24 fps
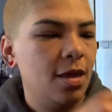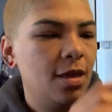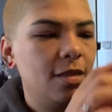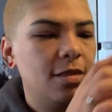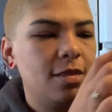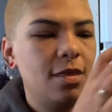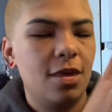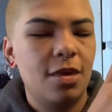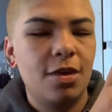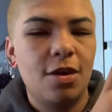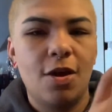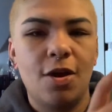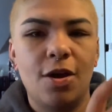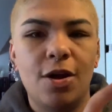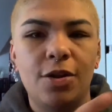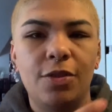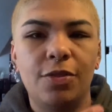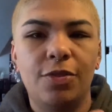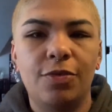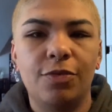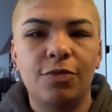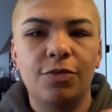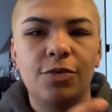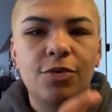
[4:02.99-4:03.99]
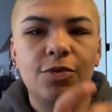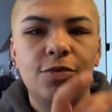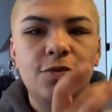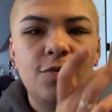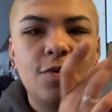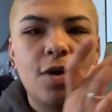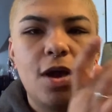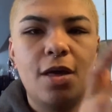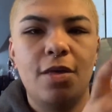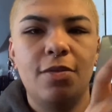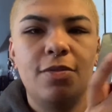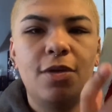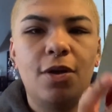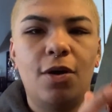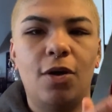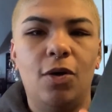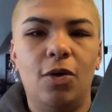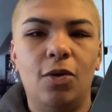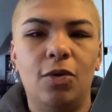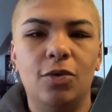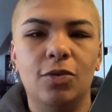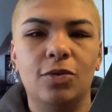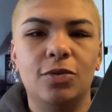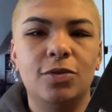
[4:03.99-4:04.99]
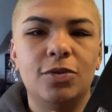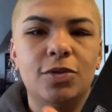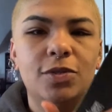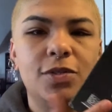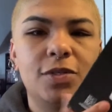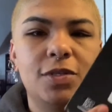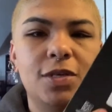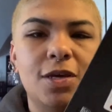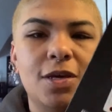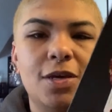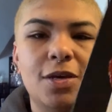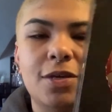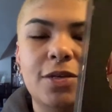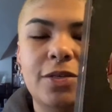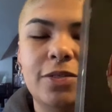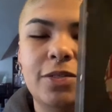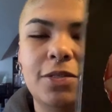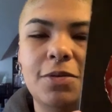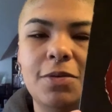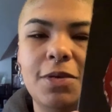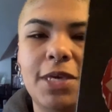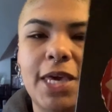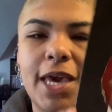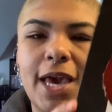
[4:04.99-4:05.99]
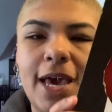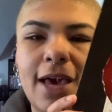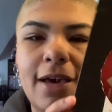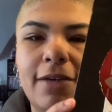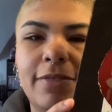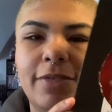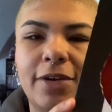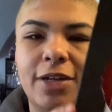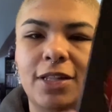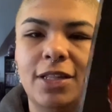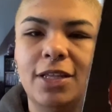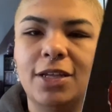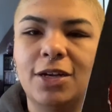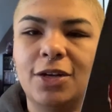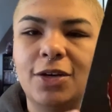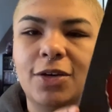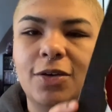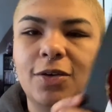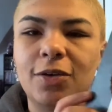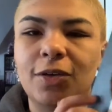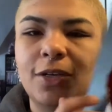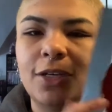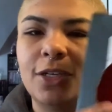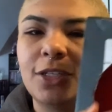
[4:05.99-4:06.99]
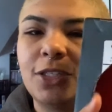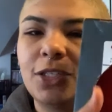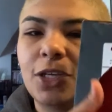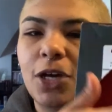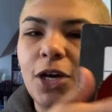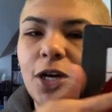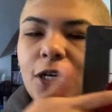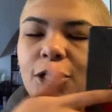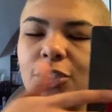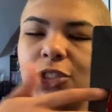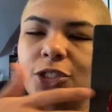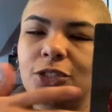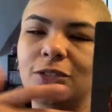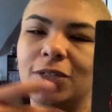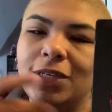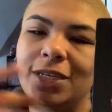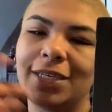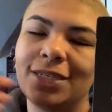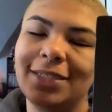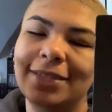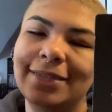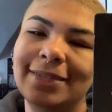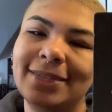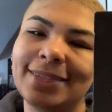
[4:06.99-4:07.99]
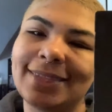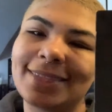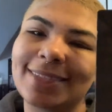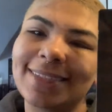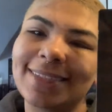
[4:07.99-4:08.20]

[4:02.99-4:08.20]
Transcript: the yarn through the holes so we can have our little guitar strings.